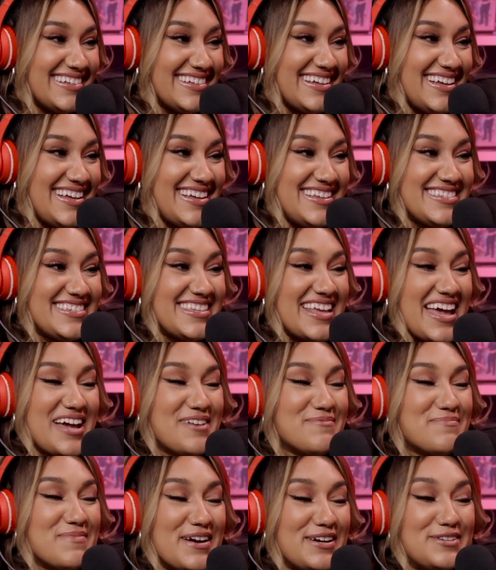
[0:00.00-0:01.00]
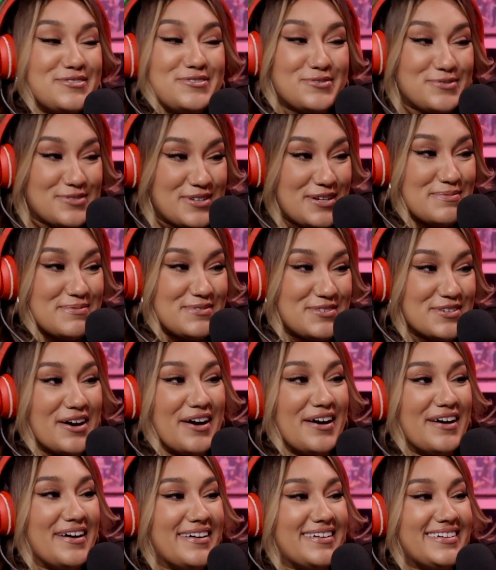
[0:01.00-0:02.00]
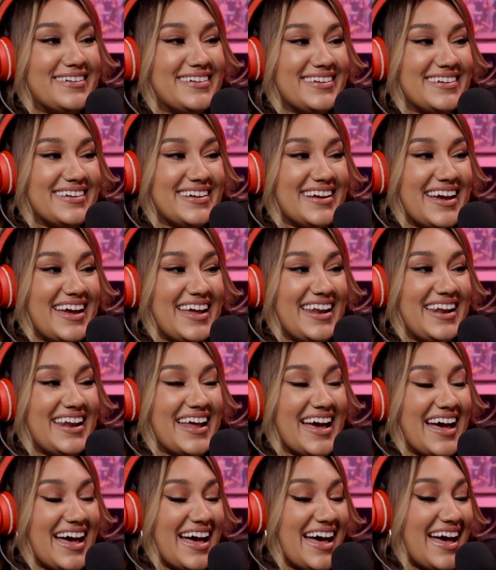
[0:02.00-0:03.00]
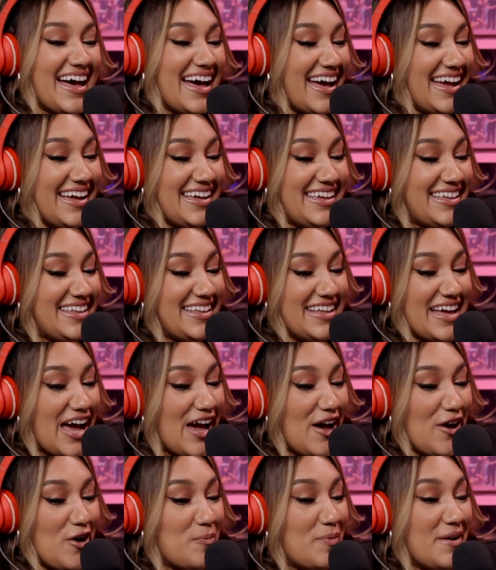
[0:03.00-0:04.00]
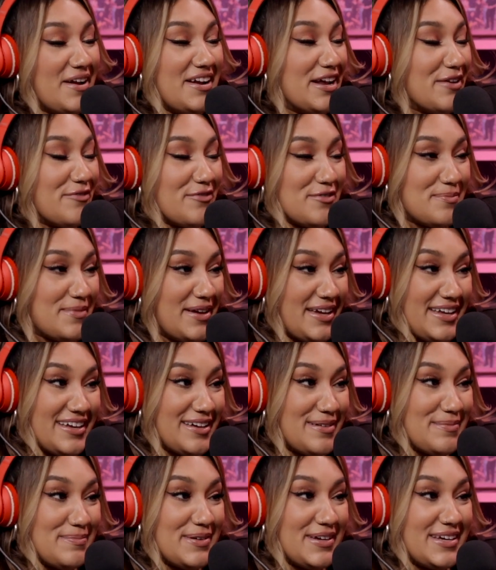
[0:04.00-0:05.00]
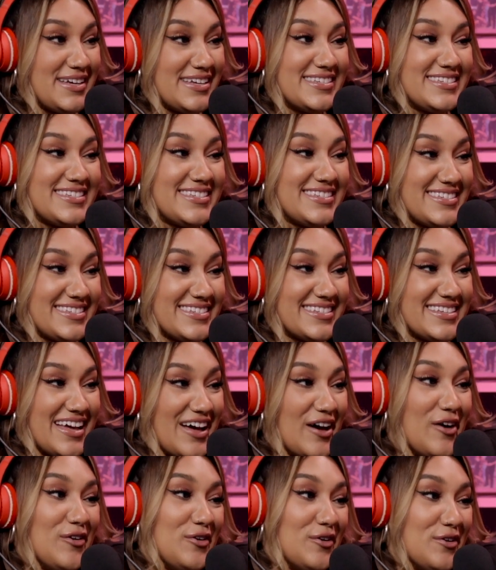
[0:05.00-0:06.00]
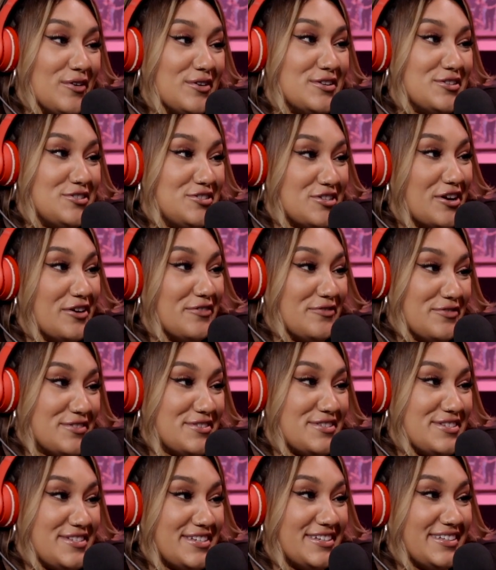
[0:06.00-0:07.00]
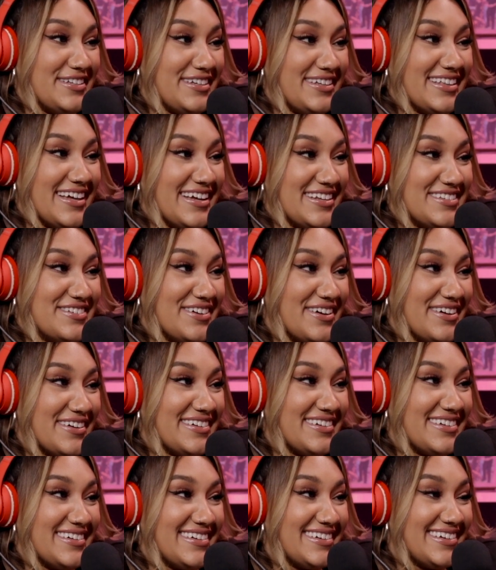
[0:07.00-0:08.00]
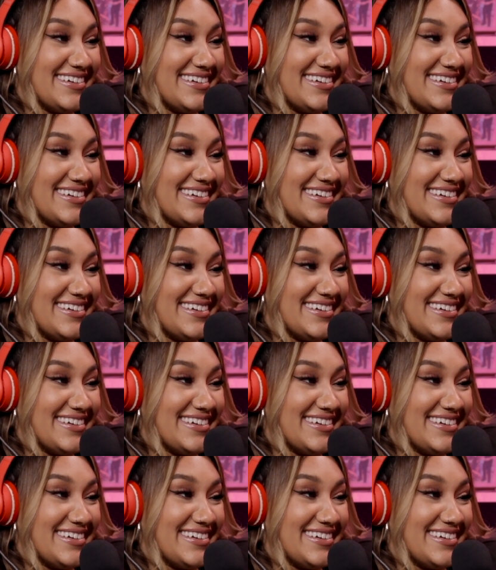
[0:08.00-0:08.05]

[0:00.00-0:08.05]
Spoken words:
He's like my dream dog, and I hope I never meet him because I'll go to jail for stealing that